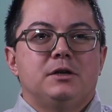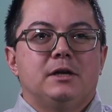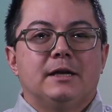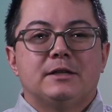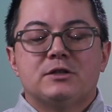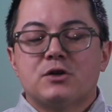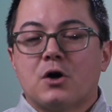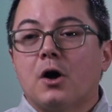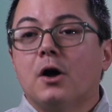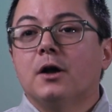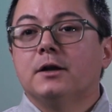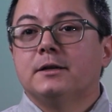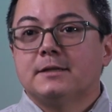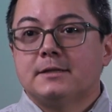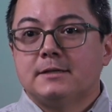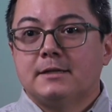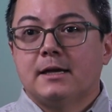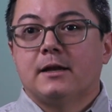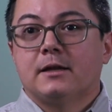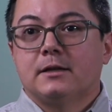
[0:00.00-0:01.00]
It's hard to
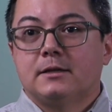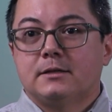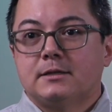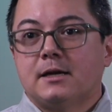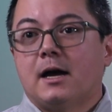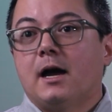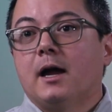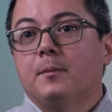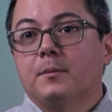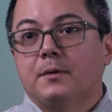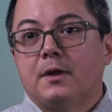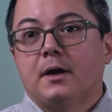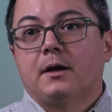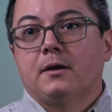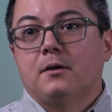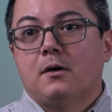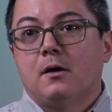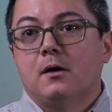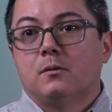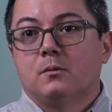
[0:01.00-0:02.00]
set a
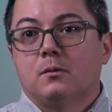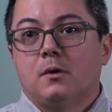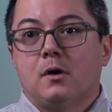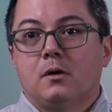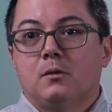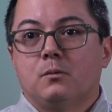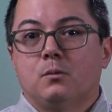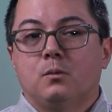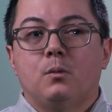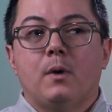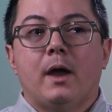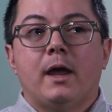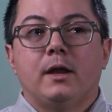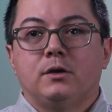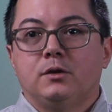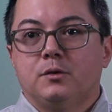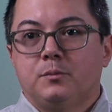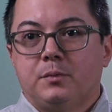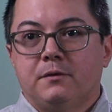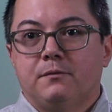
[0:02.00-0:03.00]
timeline on
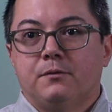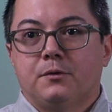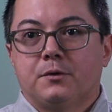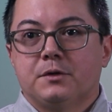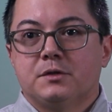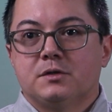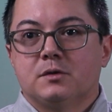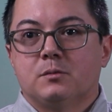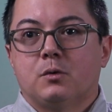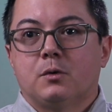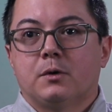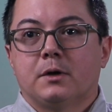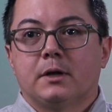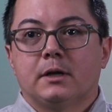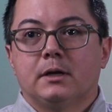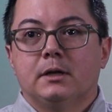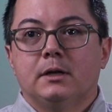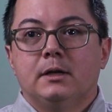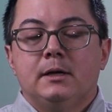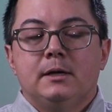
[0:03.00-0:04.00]
when you'll be fully
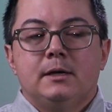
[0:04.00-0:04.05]
supported.